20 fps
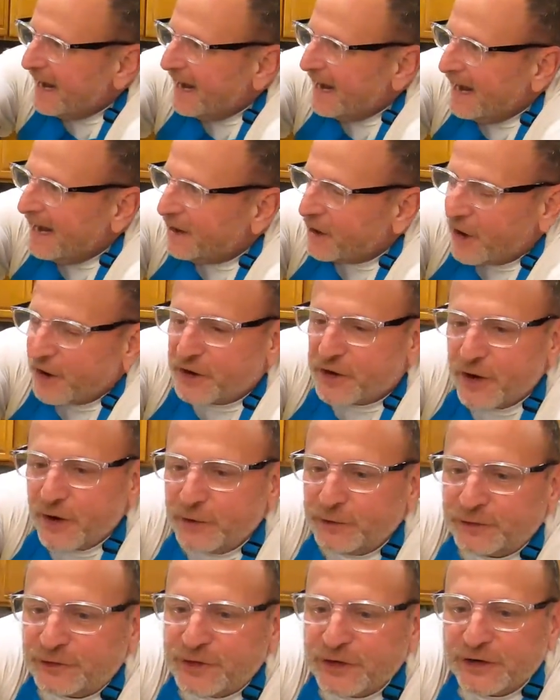And our
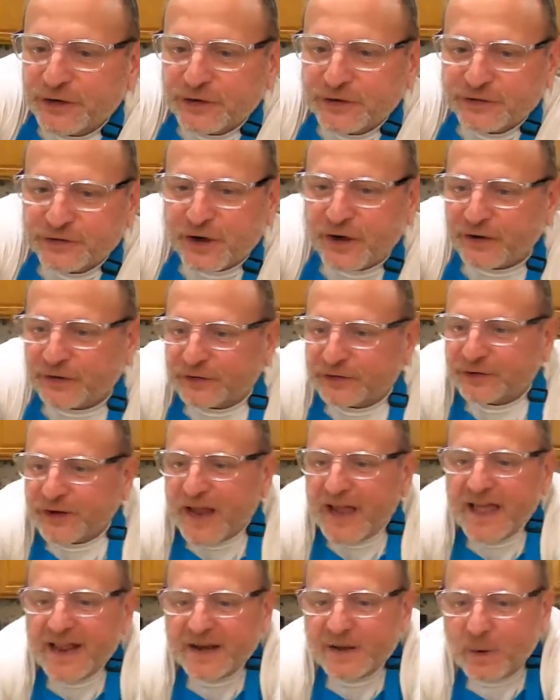ghost dinners are
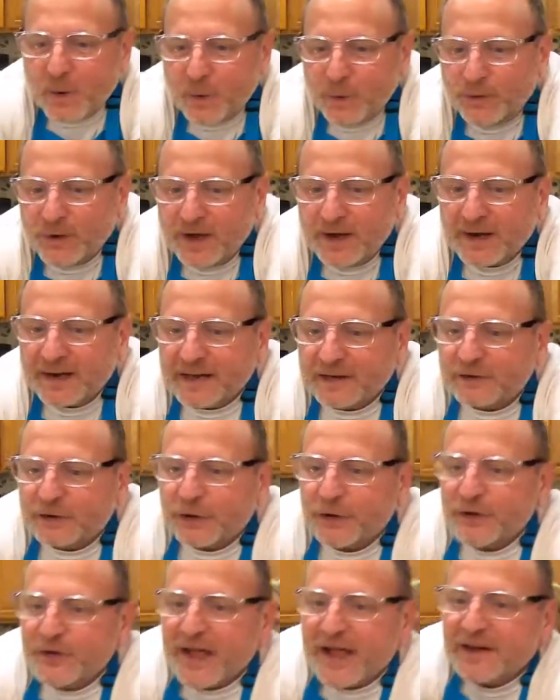set. Hold on, I gotta
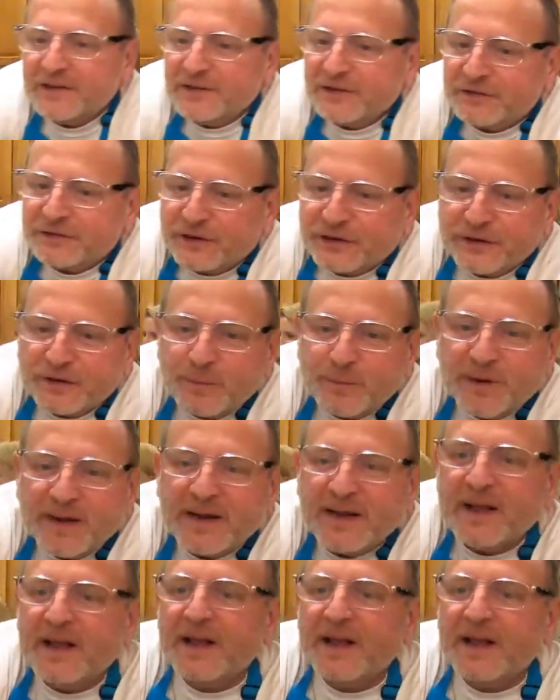turn that just a little bit.